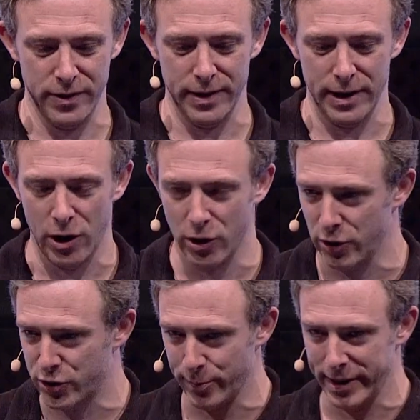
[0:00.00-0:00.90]
uh,
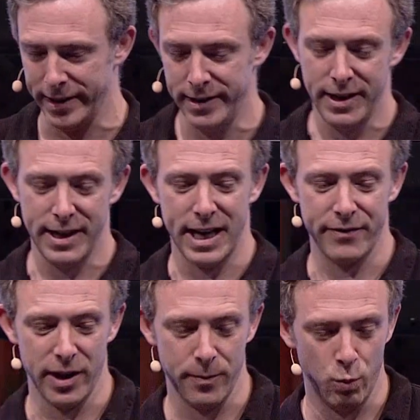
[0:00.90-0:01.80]
ultimately have
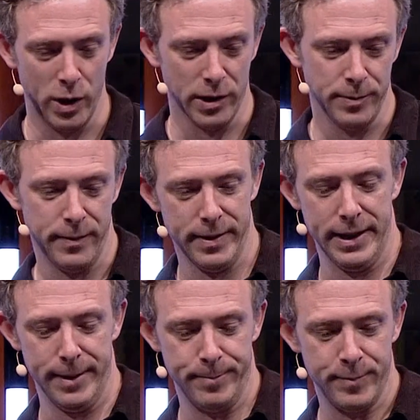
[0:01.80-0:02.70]
their will
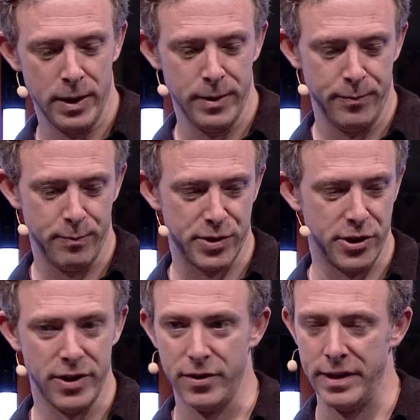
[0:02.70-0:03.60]
um,
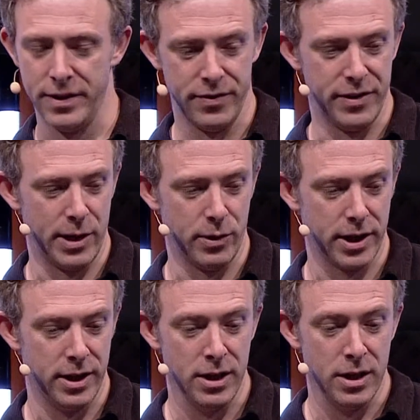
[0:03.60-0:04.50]
pursued in, in, in, the network.
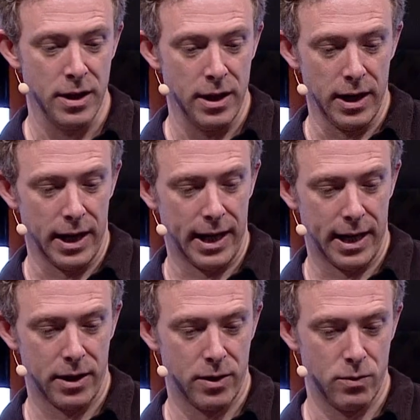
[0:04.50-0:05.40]
Uh,
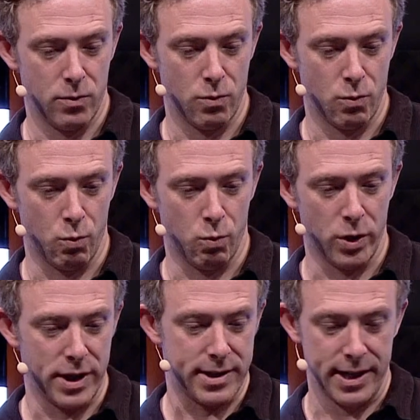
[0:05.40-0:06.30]
what
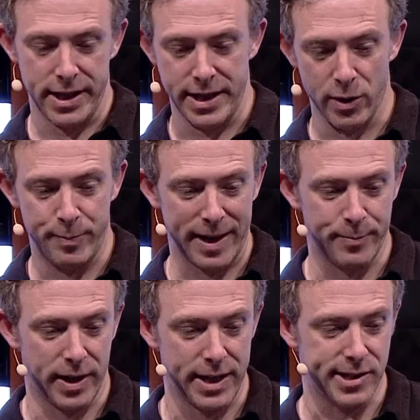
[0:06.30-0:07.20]
is the network backed
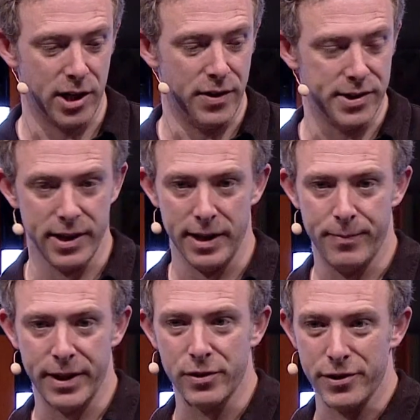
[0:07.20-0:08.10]
by? So there's a
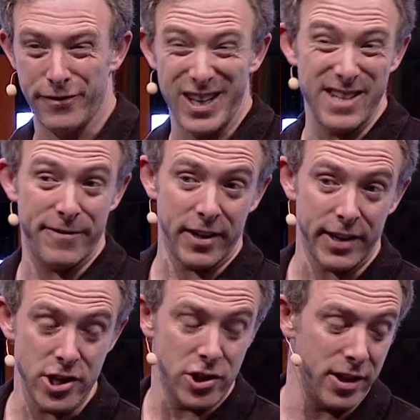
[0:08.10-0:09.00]
thing called the Dfinity
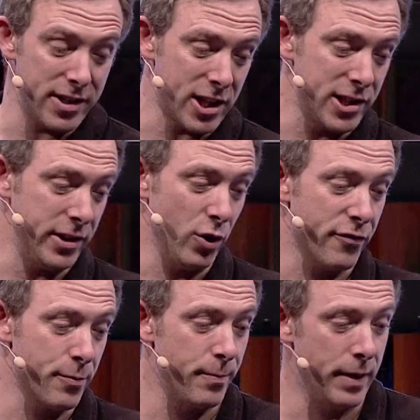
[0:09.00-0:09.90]
Foundation. It's actually a not
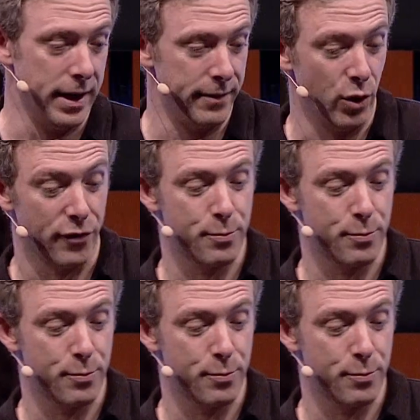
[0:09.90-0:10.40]
for uh, not -for